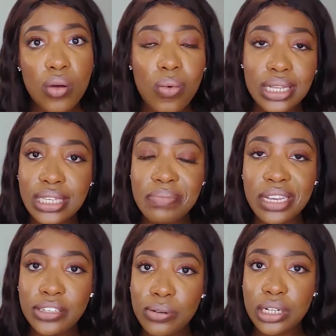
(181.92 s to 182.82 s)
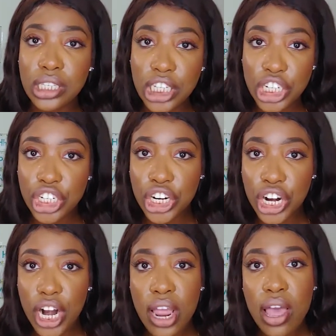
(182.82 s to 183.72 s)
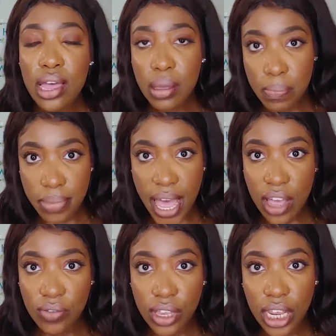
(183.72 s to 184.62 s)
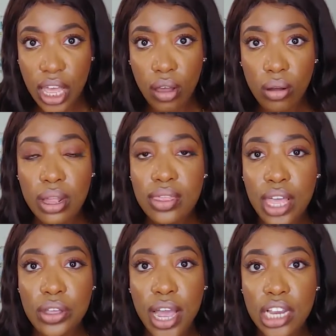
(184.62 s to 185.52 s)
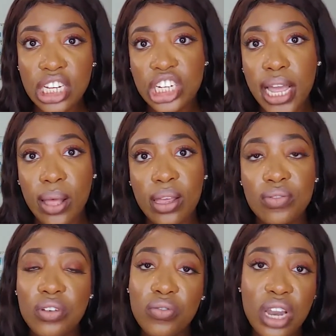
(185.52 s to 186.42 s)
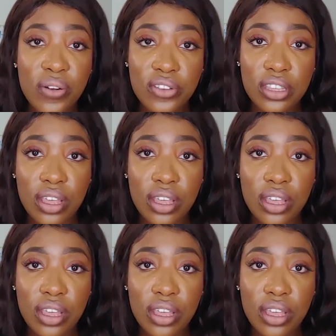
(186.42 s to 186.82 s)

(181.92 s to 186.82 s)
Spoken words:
What's in My Student Teacher bag video that you guys should check out if you've never seen